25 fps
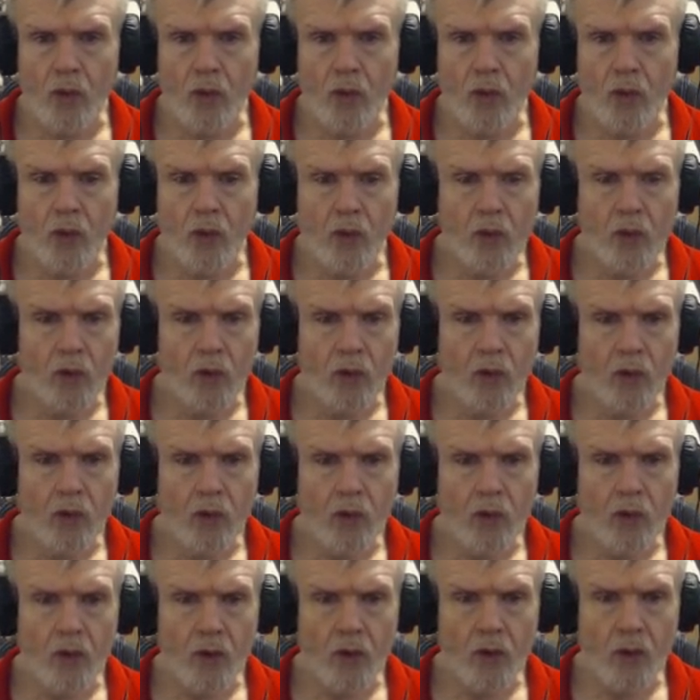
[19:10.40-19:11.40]

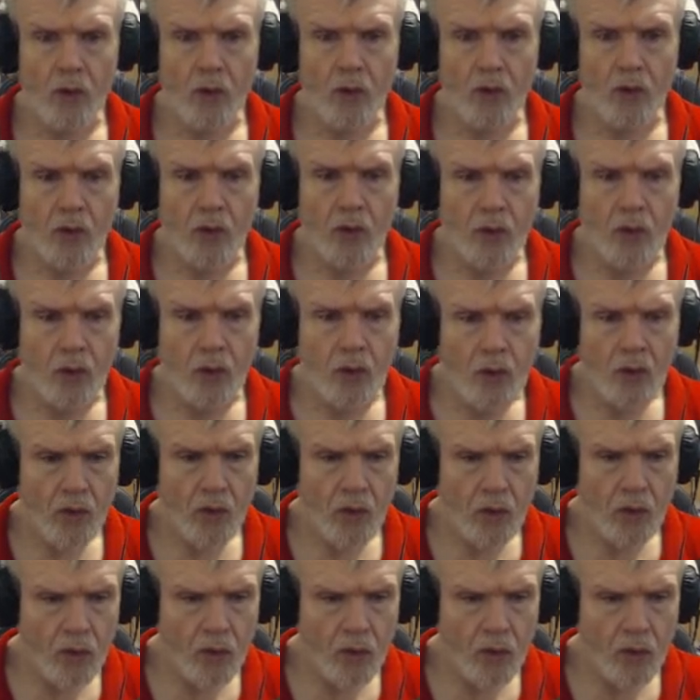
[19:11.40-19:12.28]
[no speech]